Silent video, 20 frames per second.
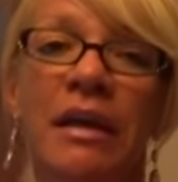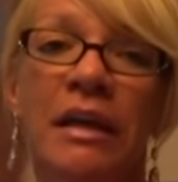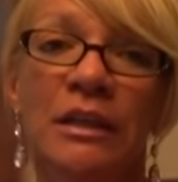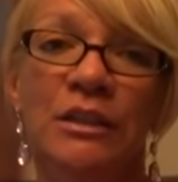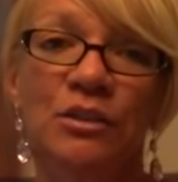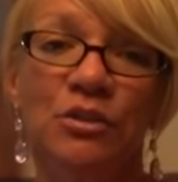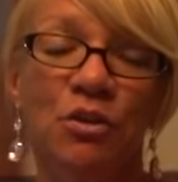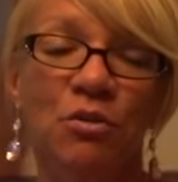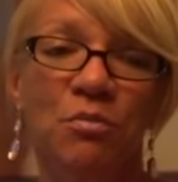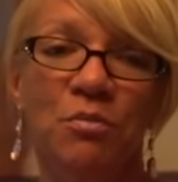
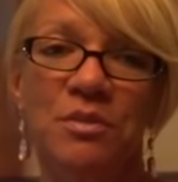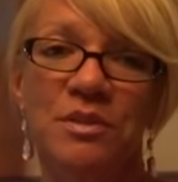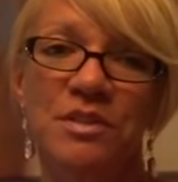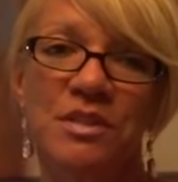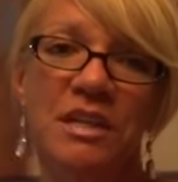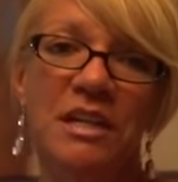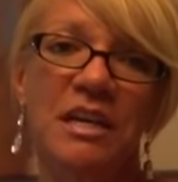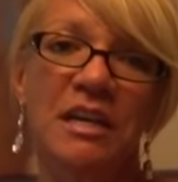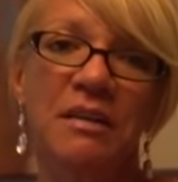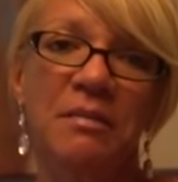So
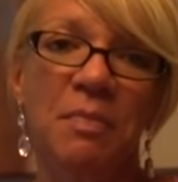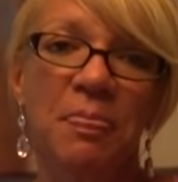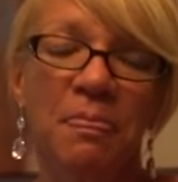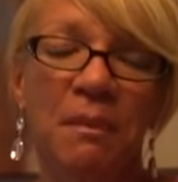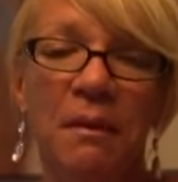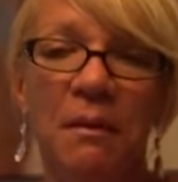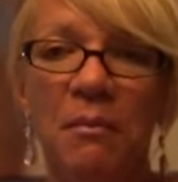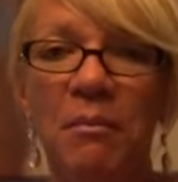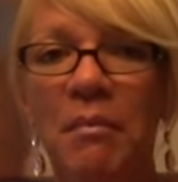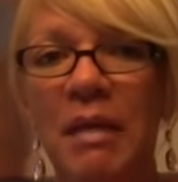Brazilian
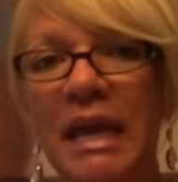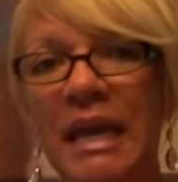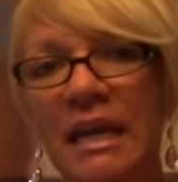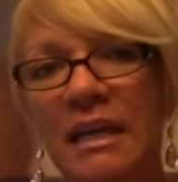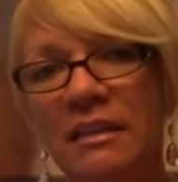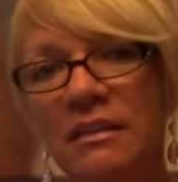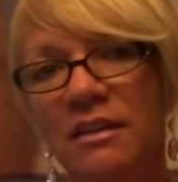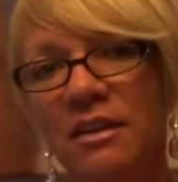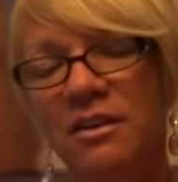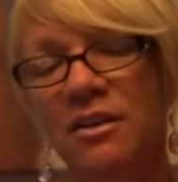
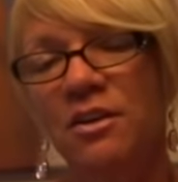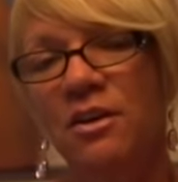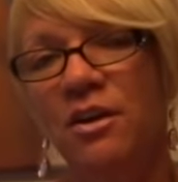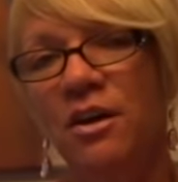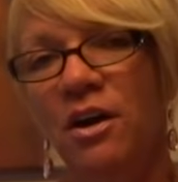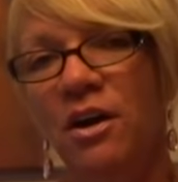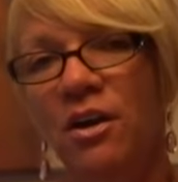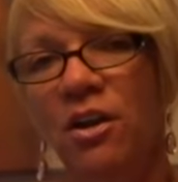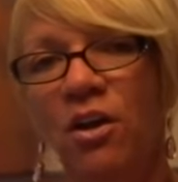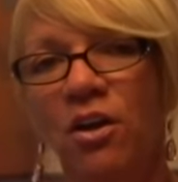men, they are
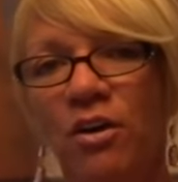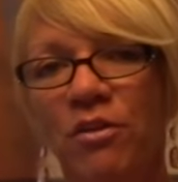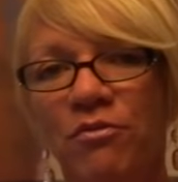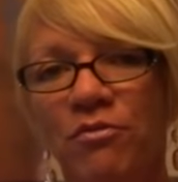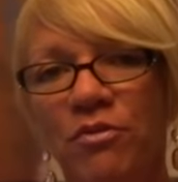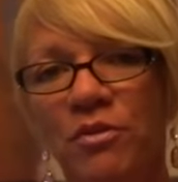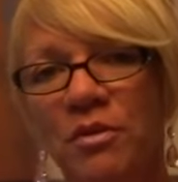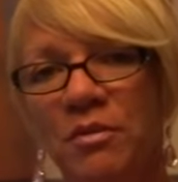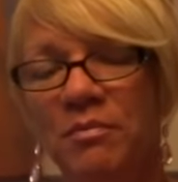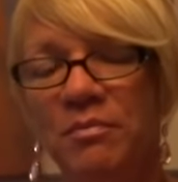a
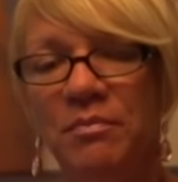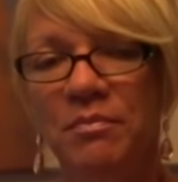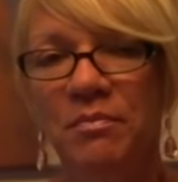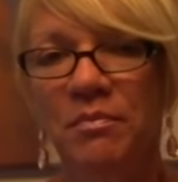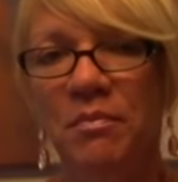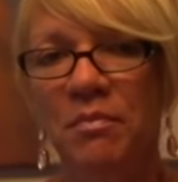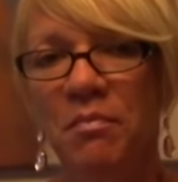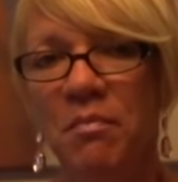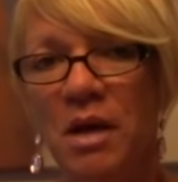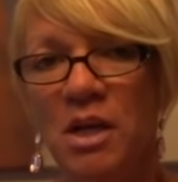lot of
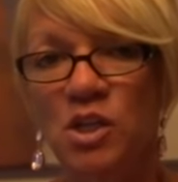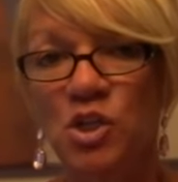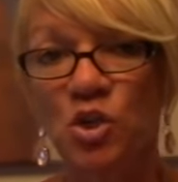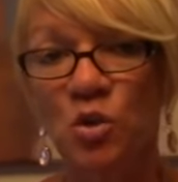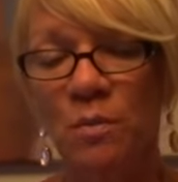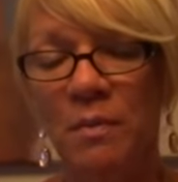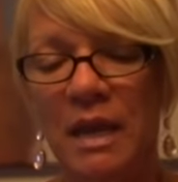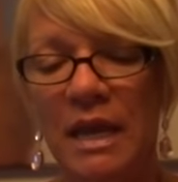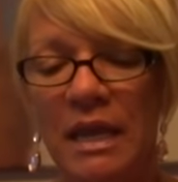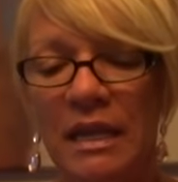
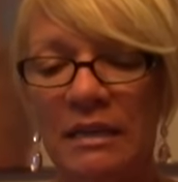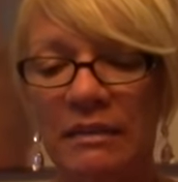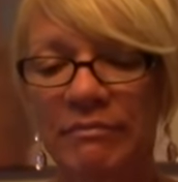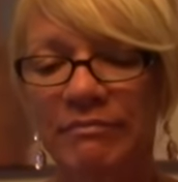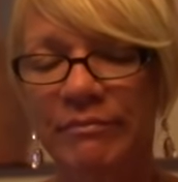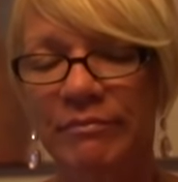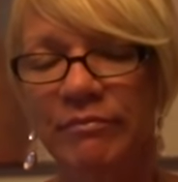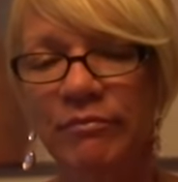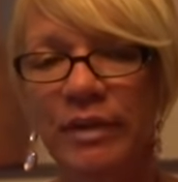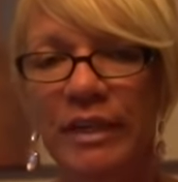macho men
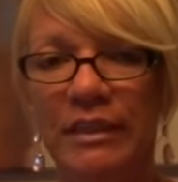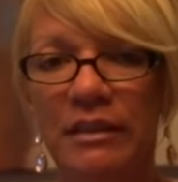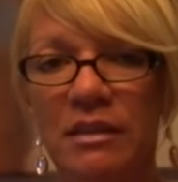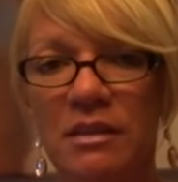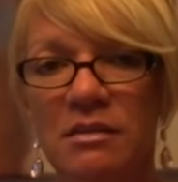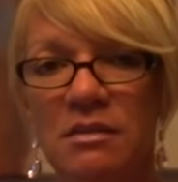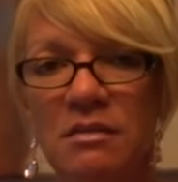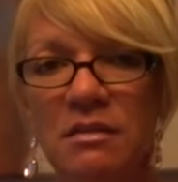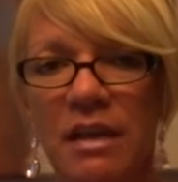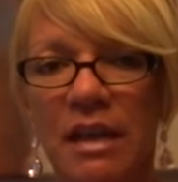with
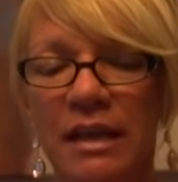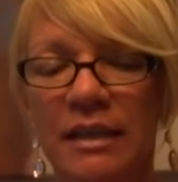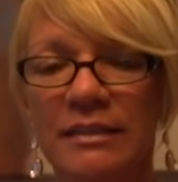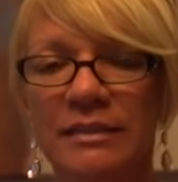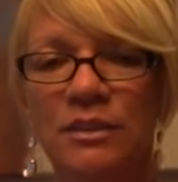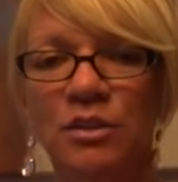those things.